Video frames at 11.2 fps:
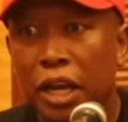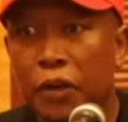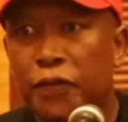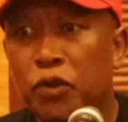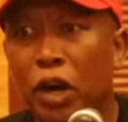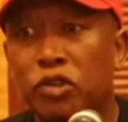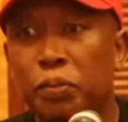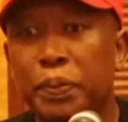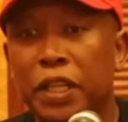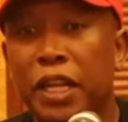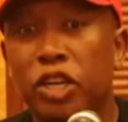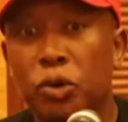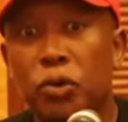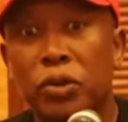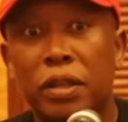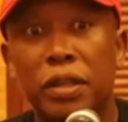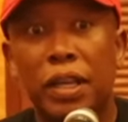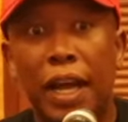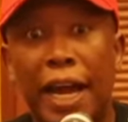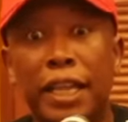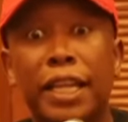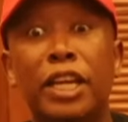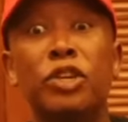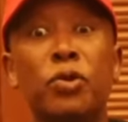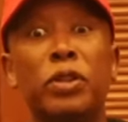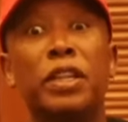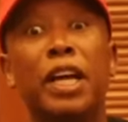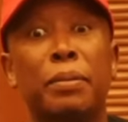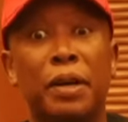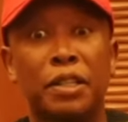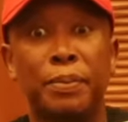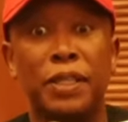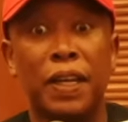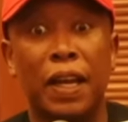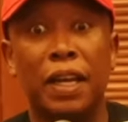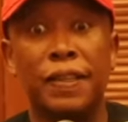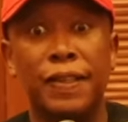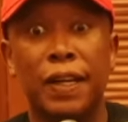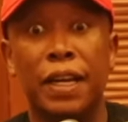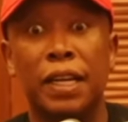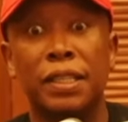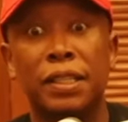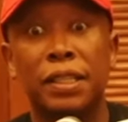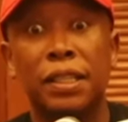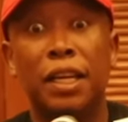if you are to be the youth, and the youth that must be taken serious,